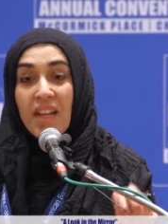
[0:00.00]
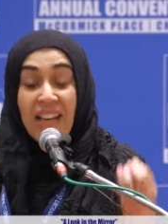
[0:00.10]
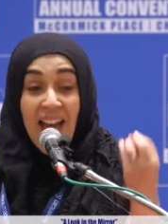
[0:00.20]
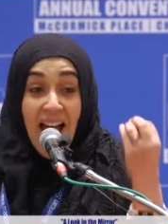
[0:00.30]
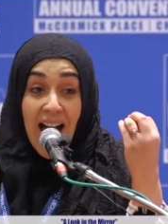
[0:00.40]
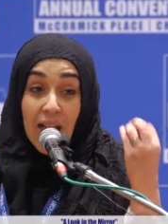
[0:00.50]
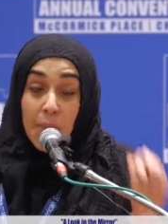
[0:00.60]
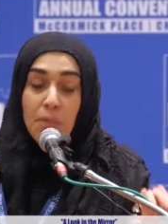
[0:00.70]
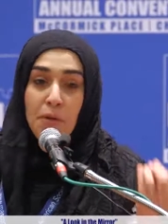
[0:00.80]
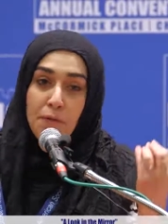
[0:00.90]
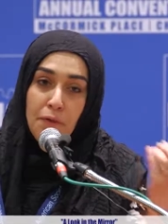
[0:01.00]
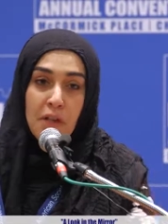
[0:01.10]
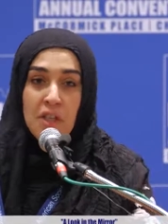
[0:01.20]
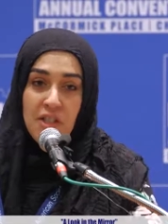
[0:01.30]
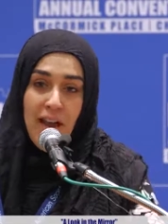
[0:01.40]
going to help you
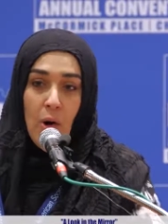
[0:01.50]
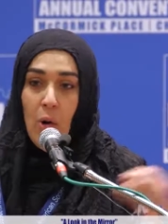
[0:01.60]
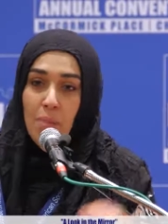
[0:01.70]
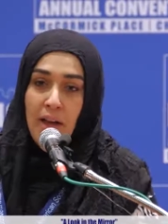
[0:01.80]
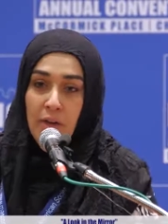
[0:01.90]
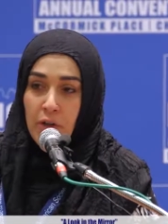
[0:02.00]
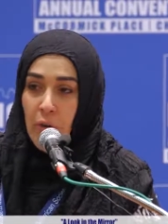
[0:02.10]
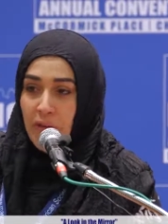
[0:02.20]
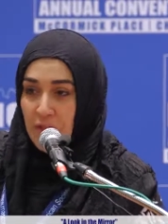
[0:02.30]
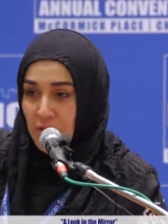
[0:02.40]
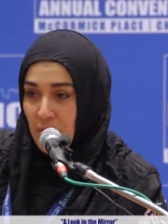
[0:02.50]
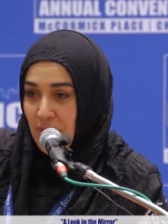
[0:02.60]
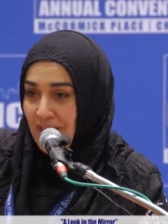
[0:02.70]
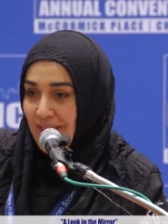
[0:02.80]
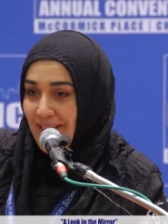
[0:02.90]
furnish that home that you're going to.
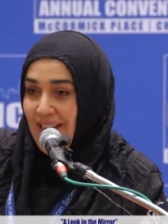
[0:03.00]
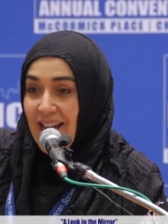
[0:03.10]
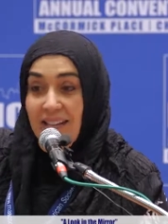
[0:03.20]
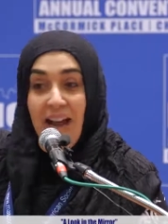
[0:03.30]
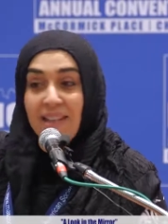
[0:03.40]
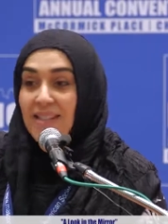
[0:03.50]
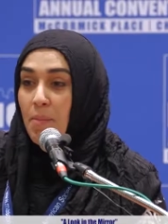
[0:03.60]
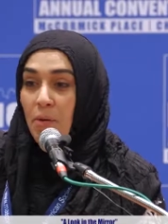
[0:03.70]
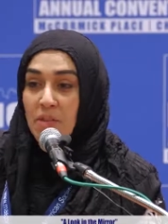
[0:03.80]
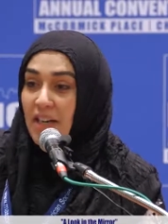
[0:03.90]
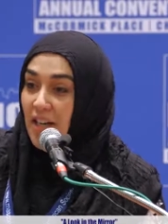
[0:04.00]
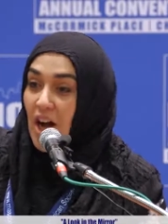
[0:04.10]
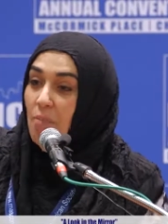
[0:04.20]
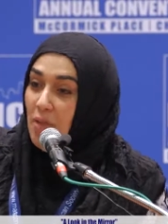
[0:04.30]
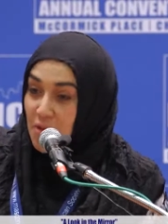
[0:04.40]
Not someone who's going to
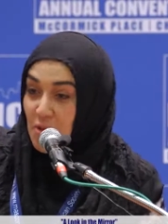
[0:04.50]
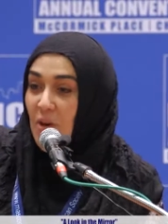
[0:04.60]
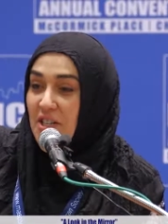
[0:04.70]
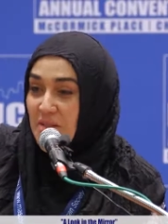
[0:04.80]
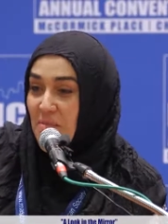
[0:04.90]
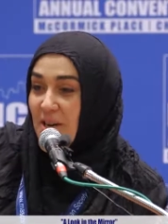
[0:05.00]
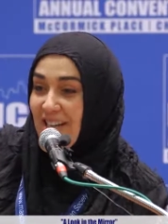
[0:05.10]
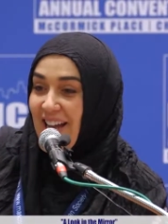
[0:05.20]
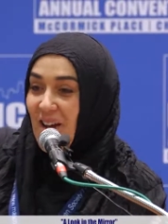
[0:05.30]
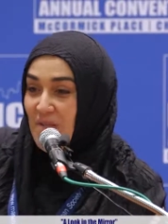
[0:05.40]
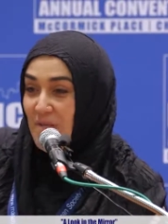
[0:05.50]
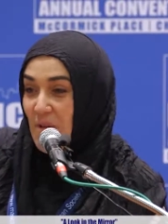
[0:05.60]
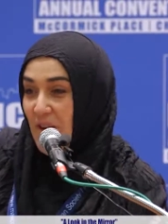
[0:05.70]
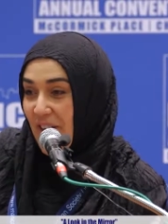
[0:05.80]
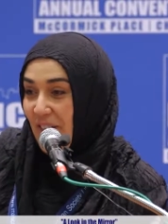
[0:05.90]
come with a torch and burn it down
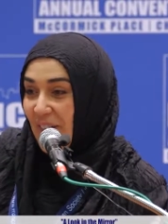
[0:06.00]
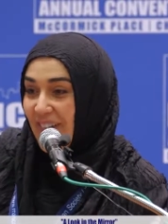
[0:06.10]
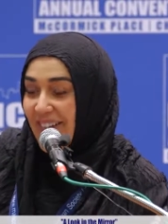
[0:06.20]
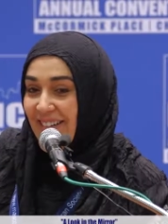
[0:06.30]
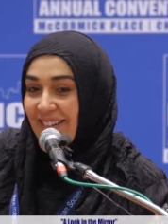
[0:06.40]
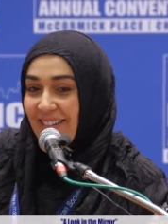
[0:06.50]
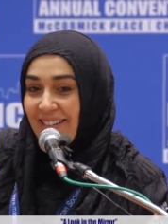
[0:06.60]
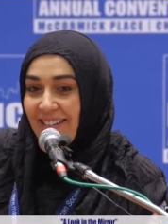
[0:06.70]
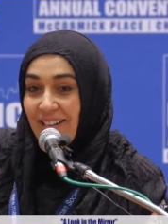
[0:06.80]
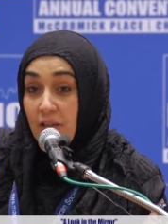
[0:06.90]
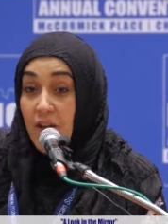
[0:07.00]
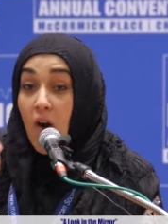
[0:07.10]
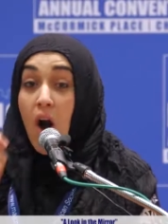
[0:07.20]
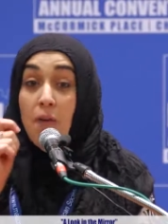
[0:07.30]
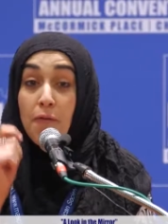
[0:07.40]
for you.
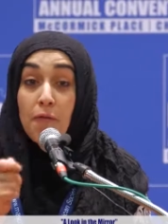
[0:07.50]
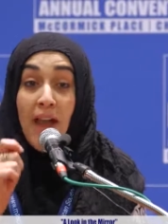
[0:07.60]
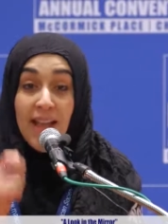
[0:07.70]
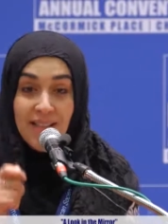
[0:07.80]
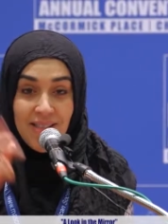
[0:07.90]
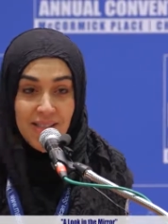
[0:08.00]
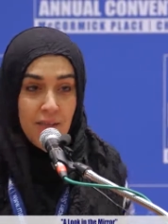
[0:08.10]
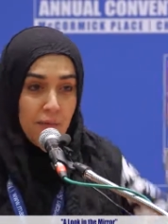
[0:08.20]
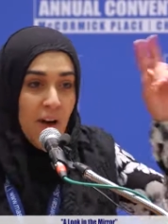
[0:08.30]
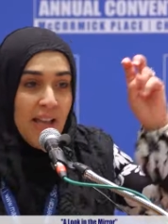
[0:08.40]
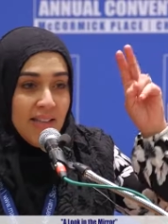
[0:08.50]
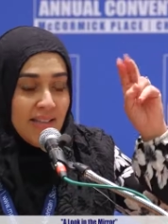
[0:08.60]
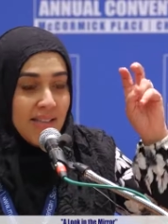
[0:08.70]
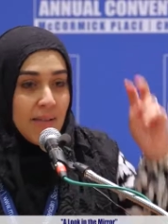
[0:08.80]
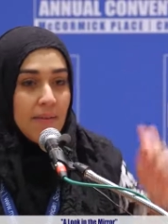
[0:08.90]
There are friends,
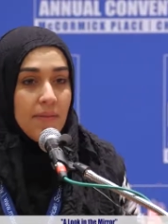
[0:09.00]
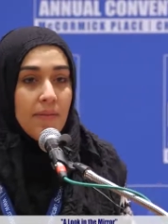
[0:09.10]
friends